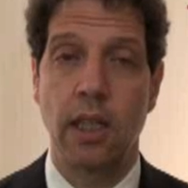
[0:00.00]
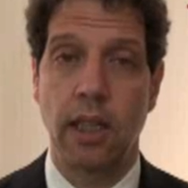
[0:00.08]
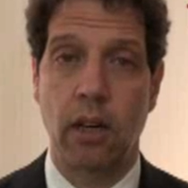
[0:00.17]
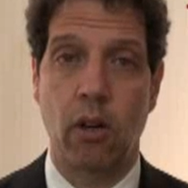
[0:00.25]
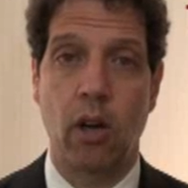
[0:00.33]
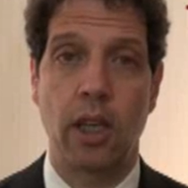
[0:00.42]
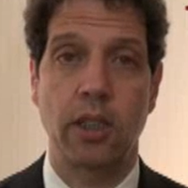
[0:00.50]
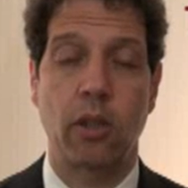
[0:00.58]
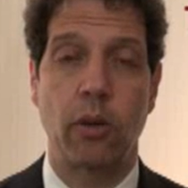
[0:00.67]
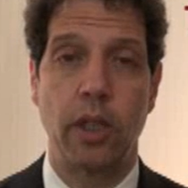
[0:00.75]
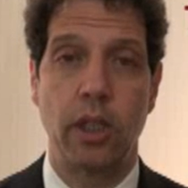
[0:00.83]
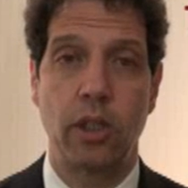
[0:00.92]
There are
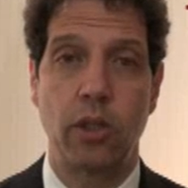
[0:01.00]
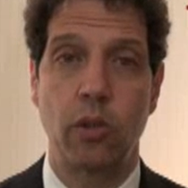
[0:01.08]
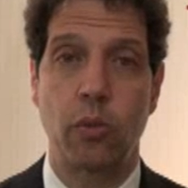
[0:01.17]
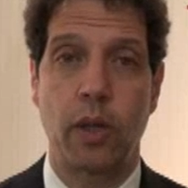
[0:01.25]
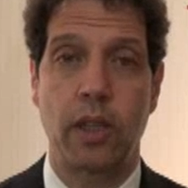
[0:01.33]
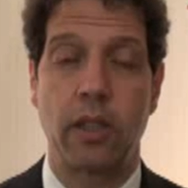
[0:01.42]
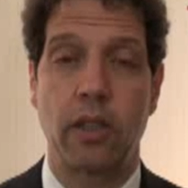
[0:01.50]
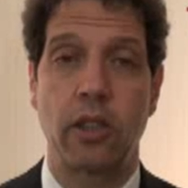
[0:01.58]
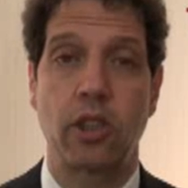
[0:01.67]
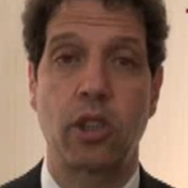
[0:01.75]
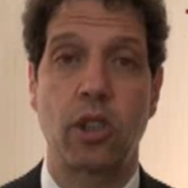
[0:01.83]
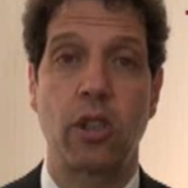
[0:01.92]
also issues where there are
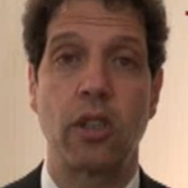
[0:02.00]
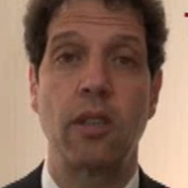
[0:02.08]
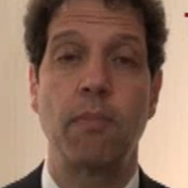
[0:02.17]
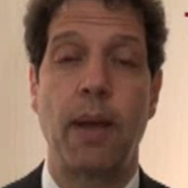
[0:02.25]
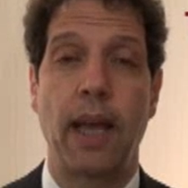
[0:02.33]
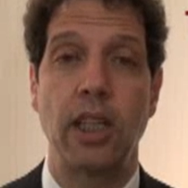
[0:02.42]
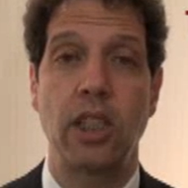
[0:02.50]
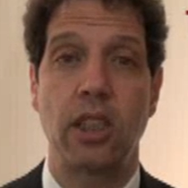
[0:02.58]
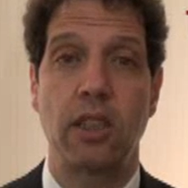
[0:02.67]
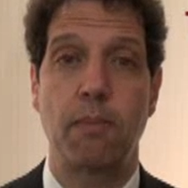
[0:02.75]
certain patients,